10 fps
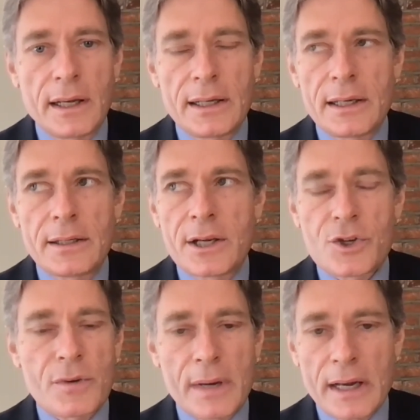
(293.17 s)
It, it
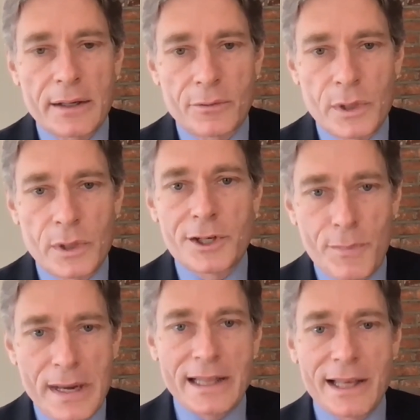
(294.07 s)
doesn't matter. We can
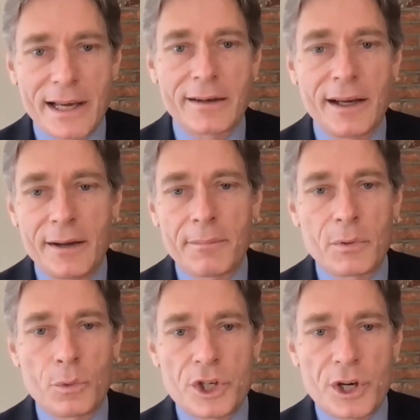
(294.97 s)
debate that.
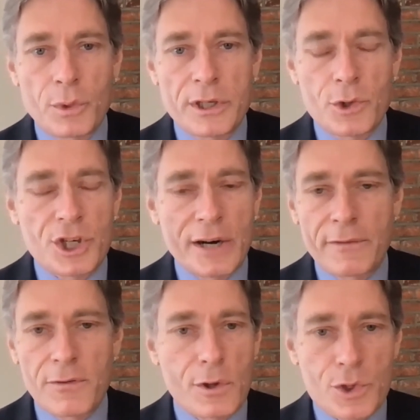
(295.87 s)
But which,
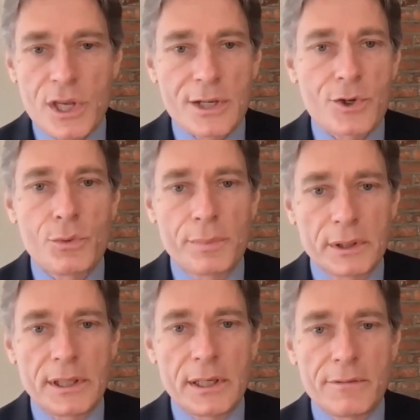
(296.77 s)
whichever of those things you
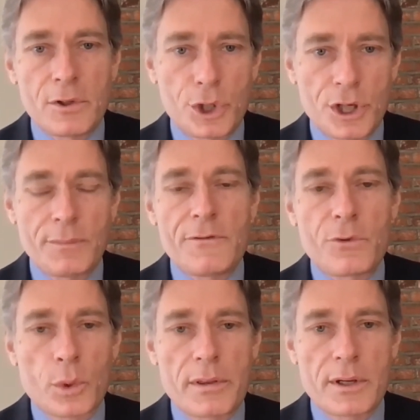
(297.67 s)
believe, you should be
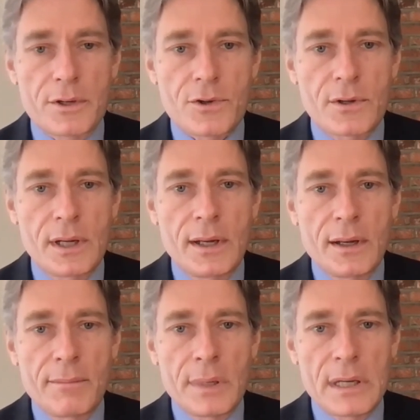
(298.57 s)
for this
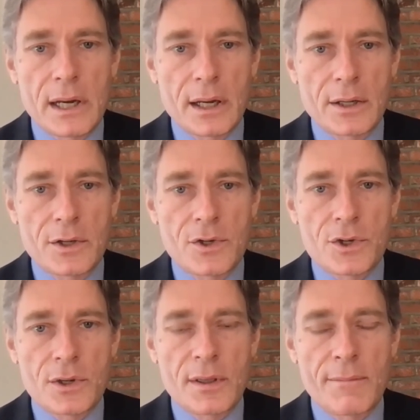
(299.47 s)

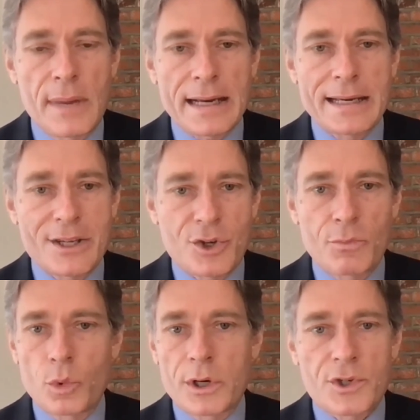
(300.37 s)
because the
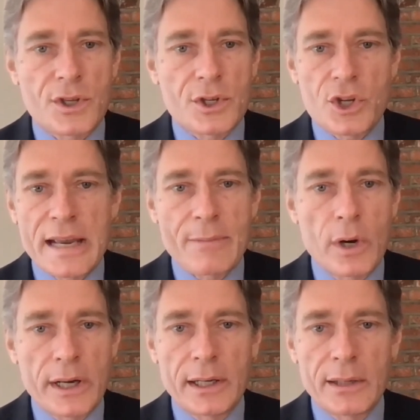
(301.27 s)
mechanism works the same
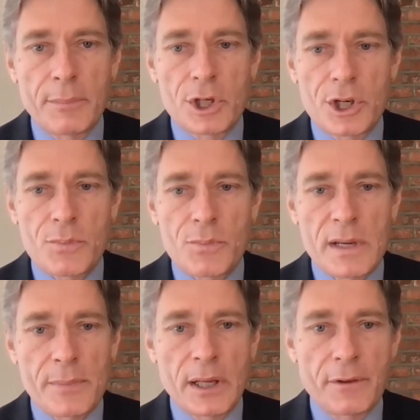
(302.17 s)
way. It pushes
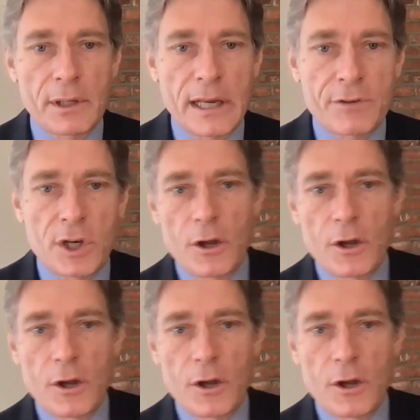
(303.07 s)
people on the left